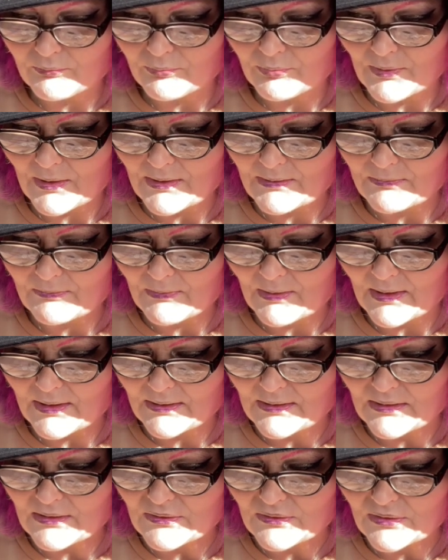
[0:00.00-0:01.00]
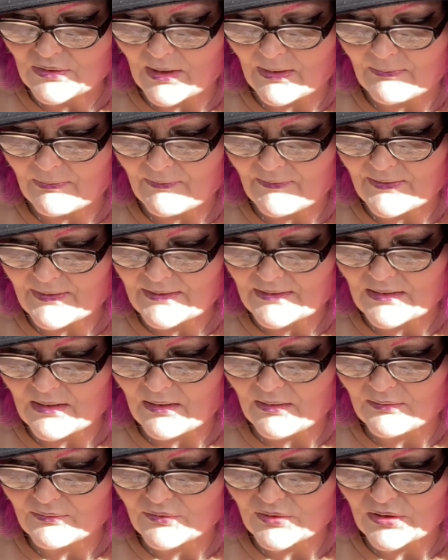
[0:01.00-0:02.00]
bread made in the shape of the
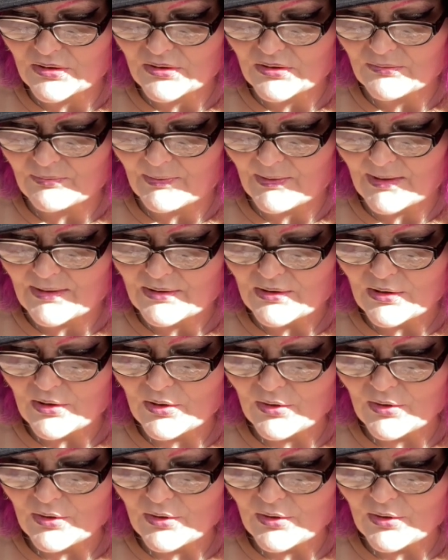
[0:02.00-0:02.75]
sun, gingerbread,